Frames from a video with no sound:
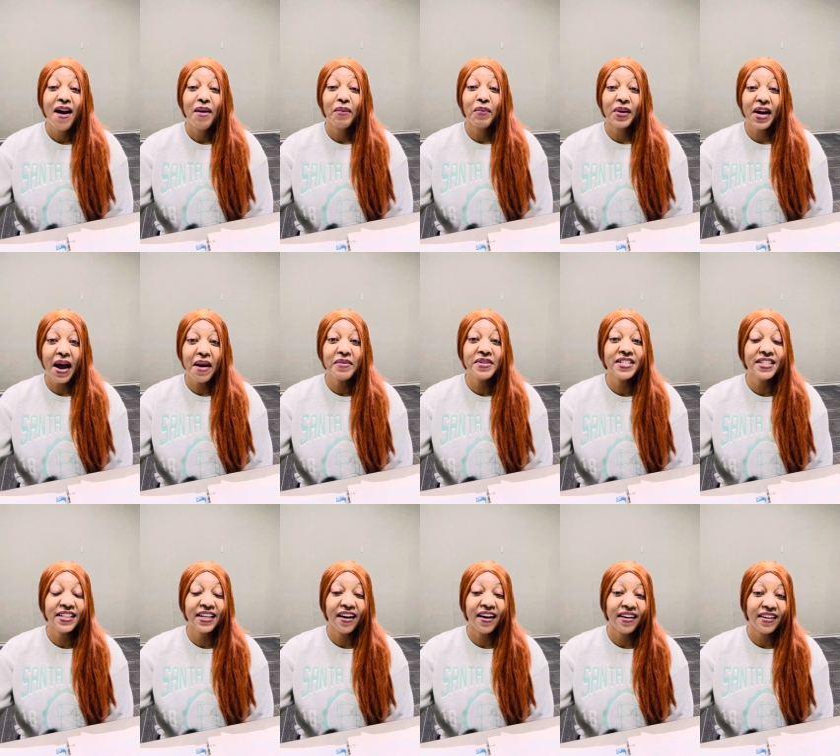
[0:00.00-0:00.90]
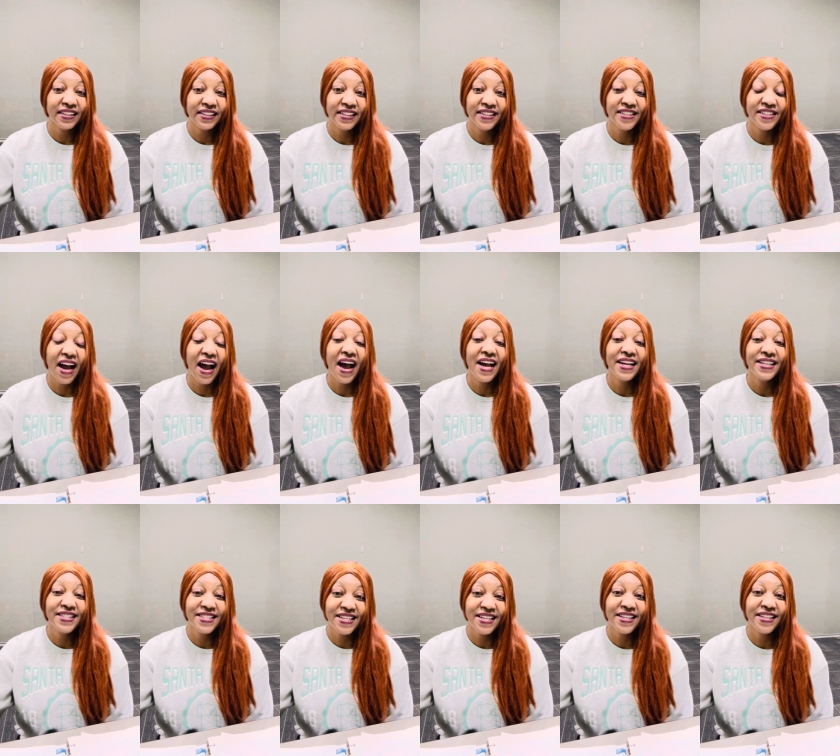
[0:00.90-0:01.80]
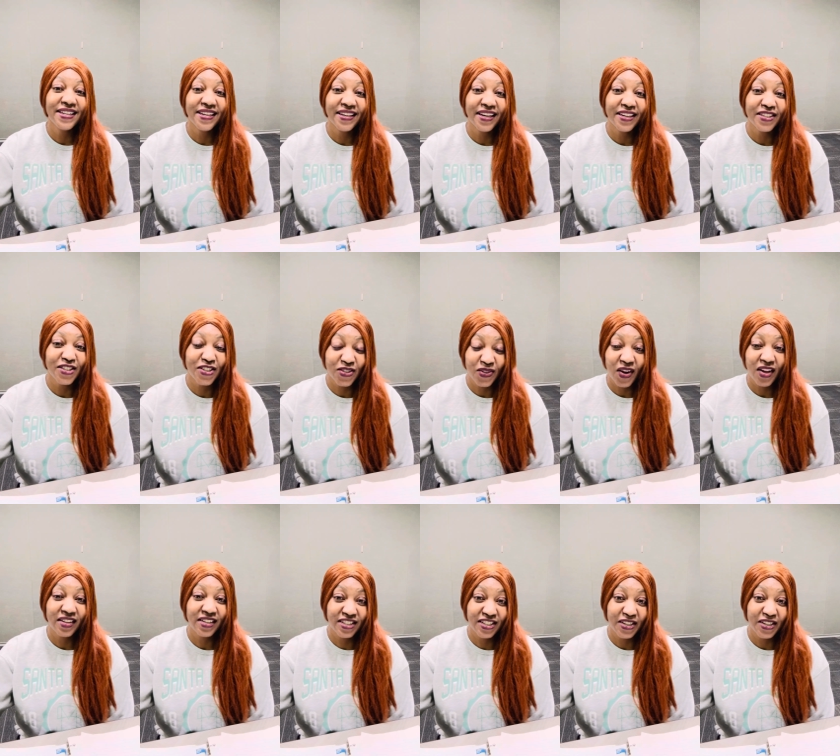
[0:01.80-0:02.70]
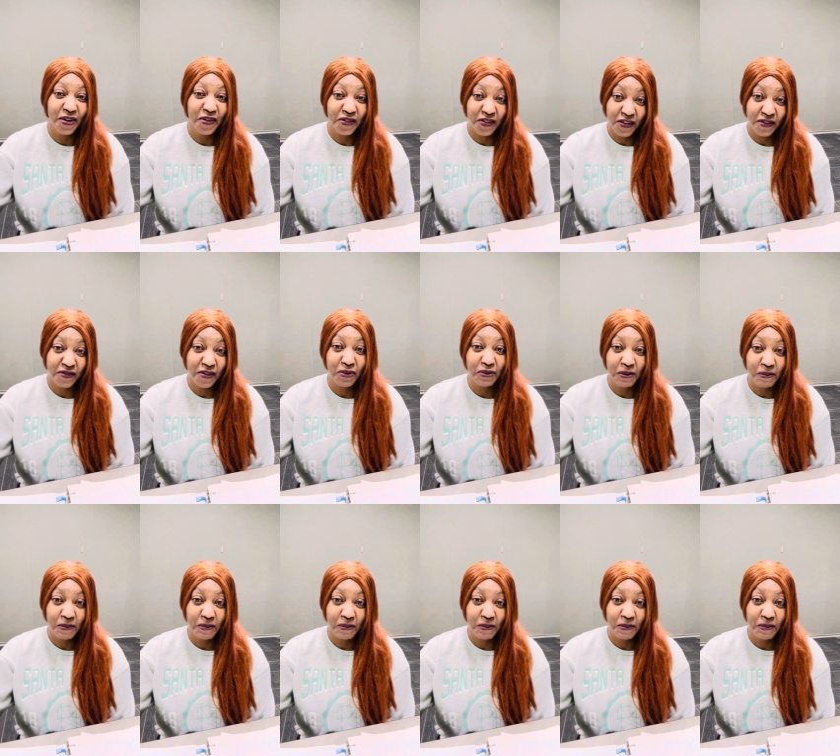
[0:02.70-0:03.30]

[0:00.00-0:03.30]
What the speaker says: when I was in college, I did astrology over the phone.